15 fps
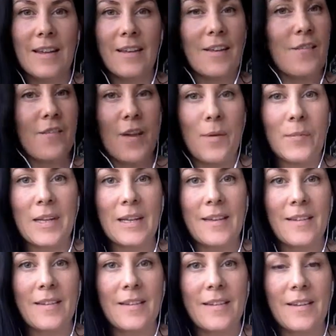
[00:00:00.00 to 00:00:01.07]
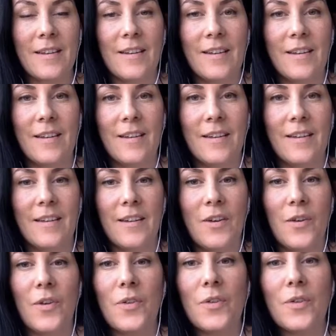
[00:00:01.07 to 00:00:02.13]
their families,
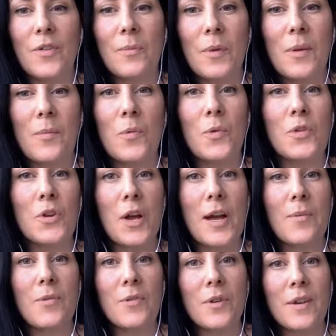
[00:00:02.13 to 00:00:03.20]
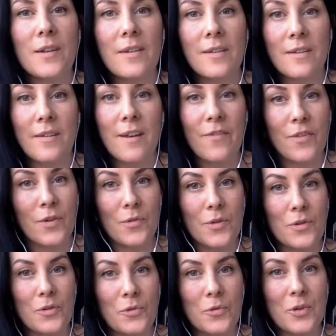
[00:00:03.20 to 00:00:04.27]
spend more time doing stuff you
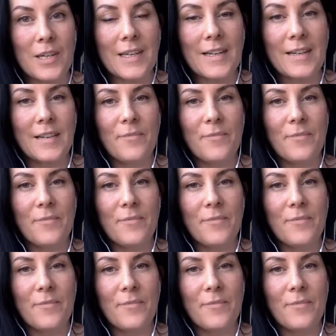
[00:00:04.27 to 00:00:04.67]
enjoy.